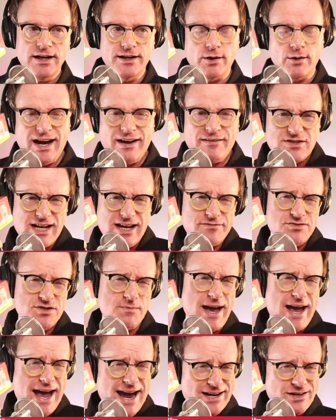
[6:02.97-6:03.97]
Now I have to have
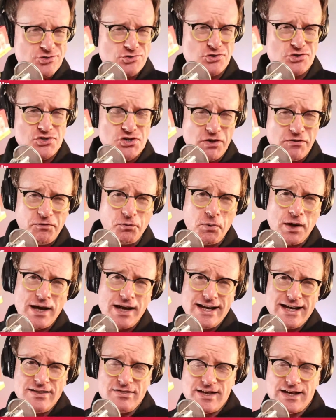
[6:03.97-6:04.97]
some extra
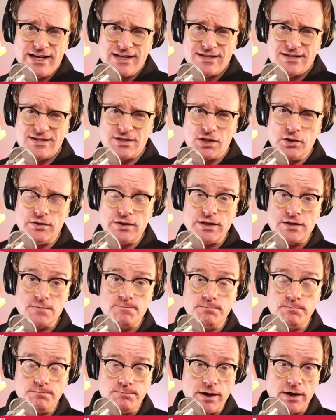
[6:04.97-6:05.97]
software in there, so it's
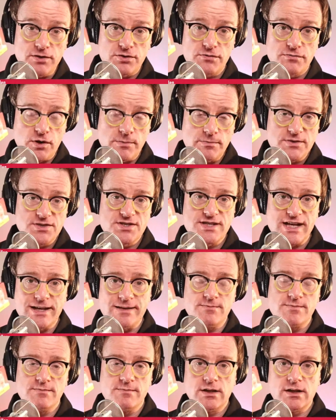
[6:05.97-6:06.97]
both from the
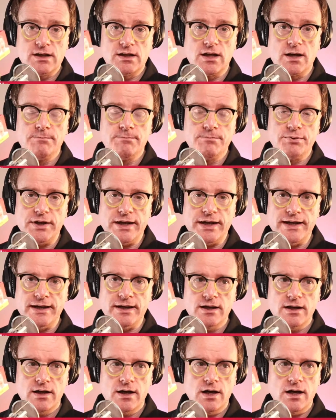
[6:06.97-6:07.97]
same
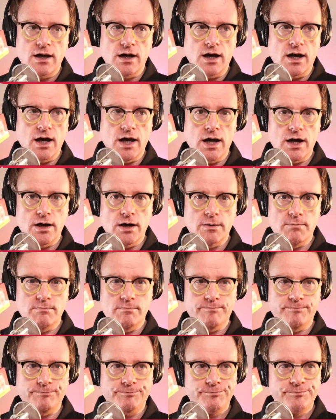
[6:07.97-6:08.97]
company,
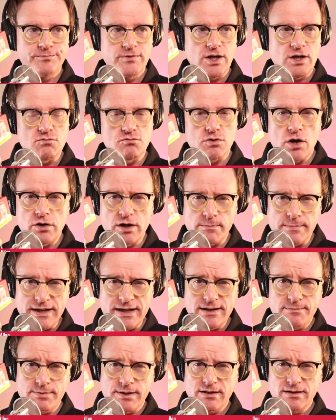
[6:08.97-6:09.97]
Rogue
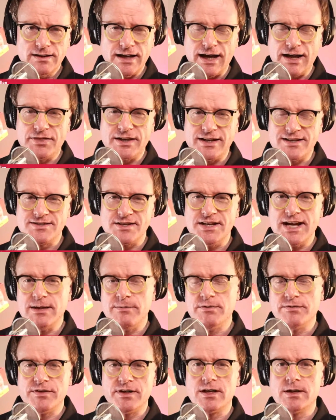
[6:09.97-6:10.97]
Amoeba, I think is the
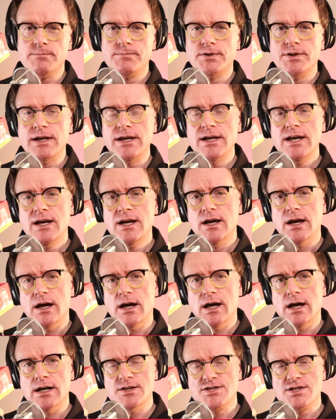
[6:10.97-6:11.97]
name of the company.
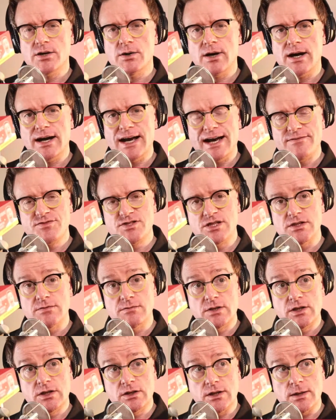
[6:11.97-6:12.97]
So I have to
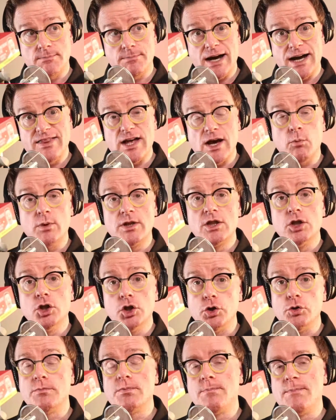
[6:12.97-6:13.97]
combine that with
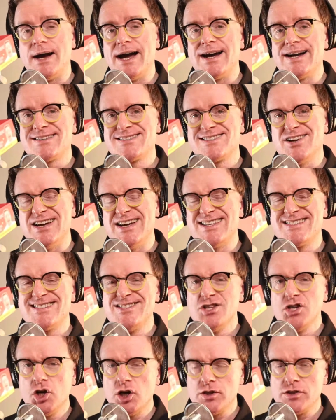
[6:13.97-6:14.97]
Loopback. So it's
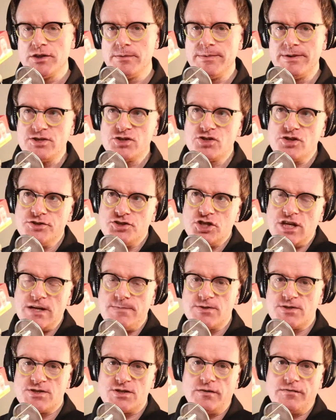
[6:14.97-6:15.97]
not the
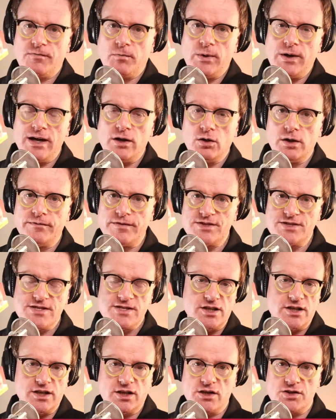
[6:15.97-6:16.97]
cheapest software. All of this
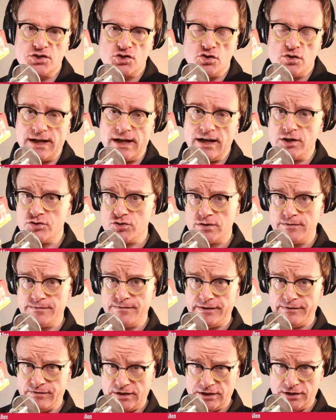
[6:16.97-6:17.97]
is going to cost you about
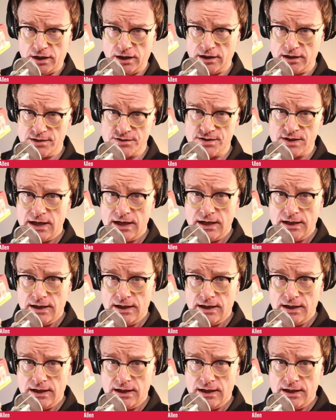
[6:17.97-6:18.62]
$150,